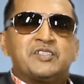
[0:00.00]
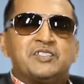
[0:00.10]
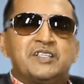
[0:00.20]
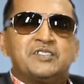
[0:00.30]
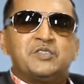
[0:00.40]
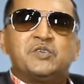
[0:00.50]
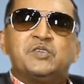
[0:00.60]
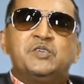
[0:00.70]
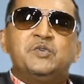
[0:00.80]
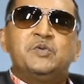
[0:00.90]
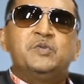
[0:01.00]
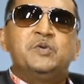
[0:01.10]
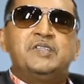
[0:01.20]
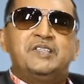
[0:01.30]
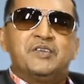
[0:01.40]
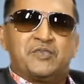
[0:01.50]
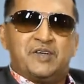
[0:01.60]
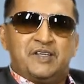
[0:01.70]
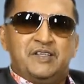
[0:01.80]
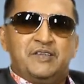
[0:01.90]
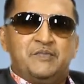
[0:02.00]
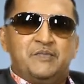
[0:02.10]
chance you would do it differently.